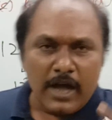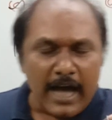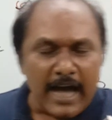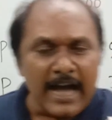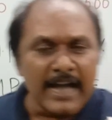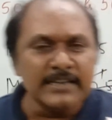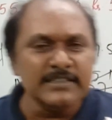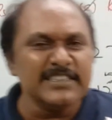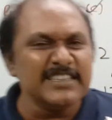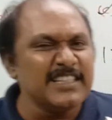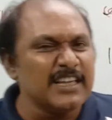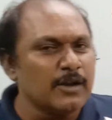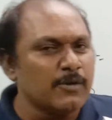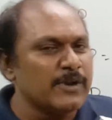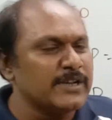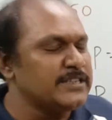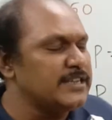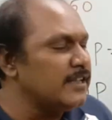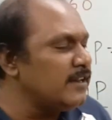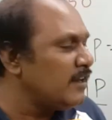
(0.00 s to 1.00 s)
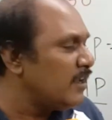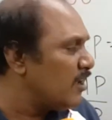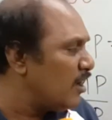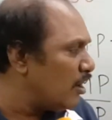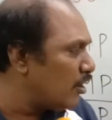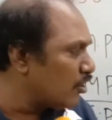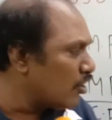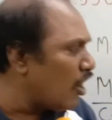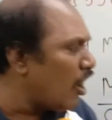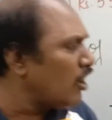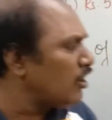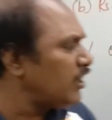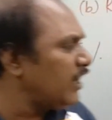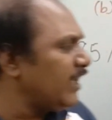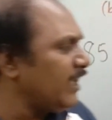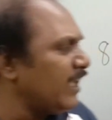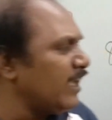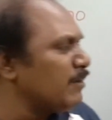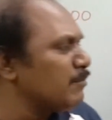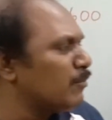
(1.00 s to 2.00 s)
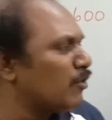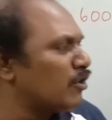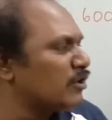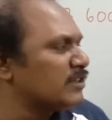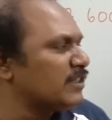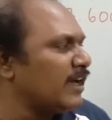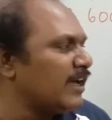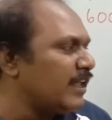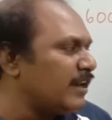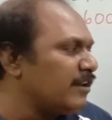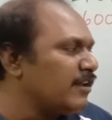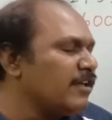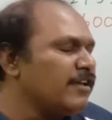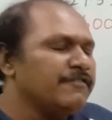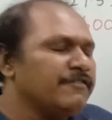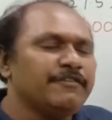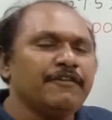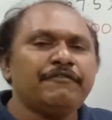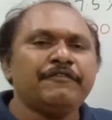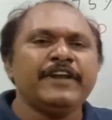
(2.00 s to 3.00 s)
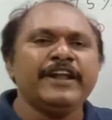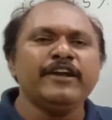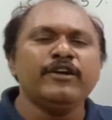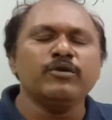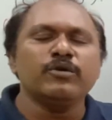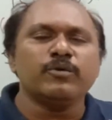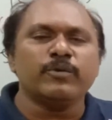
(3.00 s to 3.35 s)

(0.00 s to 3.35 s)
answer the question not taking more than 15 to